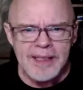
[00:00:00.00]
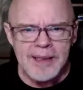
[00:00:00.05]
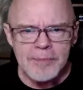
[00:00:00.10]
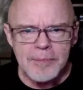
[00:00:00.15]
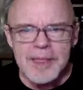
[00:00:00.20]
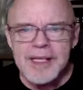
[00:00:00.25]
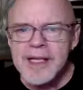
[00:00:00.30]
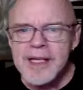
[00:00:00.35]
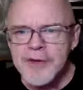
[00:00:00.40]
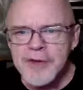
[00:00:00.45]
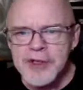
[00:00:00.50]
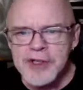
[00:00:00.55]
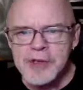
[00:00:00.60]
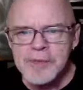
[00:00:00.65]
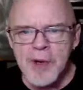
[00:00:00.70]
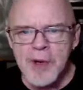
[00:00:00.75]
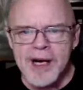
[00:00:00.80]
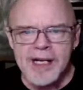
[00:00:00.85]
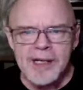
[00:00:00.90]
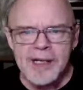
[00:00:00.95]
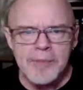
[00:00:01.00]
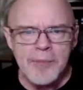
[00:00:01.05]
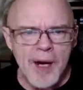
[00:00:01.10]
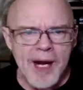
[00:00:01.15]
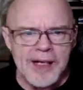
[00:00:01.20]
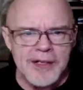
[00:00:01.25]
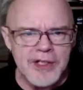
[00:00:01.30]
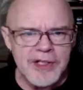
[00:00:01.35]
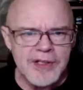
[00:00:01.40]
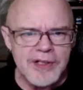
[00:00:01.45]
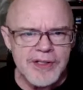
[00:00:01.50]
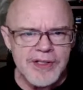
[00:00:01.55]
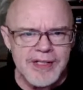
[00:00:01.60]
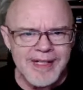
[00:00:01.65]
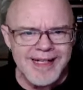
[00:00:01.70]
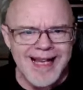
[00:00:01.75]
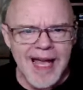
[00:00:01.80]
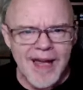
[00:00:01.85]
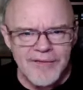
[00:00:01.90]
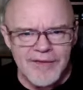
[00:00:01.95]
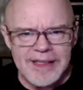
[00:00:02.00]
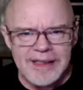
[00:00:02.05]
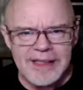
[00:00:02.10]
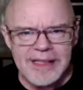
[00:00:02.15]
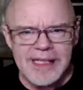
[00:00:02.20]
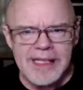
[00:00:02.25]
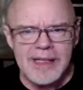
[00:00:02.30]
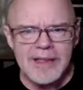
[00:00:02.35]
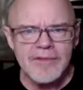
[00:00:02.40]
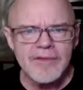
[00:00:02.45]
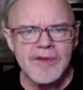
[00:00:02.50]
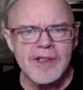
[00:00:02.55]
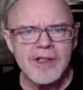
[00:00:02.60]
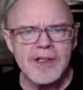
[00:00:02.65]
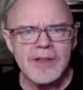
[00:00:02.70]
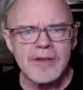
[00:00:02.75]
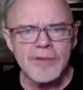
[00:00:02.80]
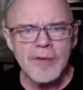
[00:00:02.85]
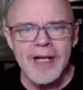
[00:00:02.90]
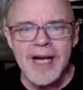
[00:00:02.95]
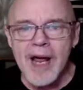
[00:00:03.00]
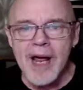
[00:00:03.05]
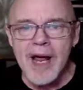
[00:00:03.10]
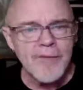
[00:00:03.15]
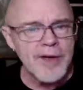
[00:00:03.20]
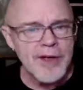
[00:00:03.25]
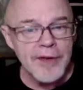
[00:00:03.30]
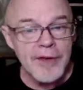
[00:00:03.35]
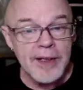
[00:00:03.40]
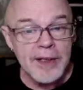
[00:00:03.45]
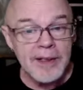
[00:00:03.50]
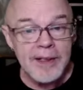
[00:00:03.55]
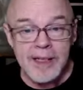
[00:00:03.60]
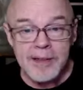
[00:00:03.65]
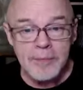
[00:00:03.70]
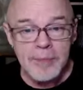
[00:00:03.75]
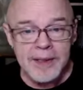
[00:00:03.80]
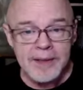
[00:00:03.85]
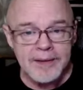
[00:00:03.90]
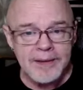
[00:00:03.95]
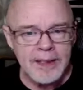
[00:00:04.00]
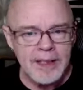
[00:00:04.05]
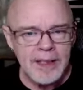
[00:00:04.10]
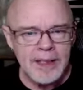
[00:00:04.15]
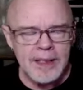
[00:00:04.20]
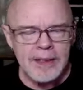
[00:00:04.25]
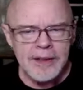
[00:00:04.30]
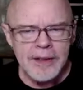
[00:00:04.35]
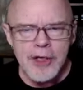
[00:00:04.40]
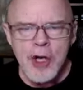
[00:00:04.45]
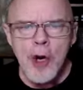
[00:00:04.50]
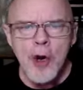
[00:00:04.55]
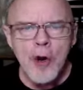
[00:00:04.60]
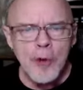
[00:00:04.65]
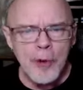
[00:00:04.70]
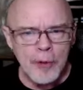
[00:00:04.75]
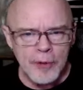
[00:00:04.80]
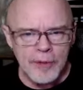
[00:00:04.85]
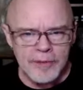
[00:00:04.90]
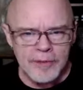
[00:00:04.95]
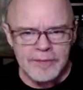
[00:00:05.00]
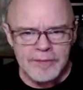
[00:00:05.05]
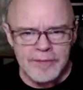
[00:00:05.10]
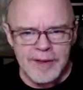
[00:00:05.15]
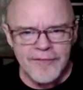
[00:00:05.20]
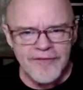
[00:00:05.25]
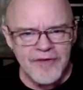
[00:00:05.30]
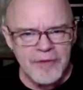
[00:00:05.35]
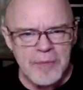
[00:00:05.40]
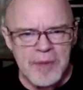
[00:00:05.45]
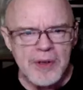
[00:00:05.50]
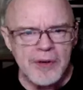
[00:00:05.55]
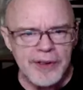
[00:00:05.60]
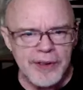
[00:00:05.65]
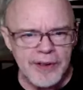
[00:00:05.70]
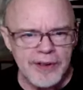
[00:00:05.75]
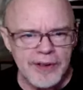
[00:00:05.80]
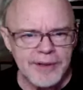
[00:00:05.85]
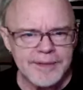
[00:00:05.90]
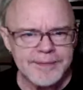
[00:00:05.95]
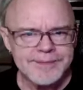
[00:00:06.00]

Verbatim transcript: beneath the spreading branches and heavy leaves, when everything had been known and familiar.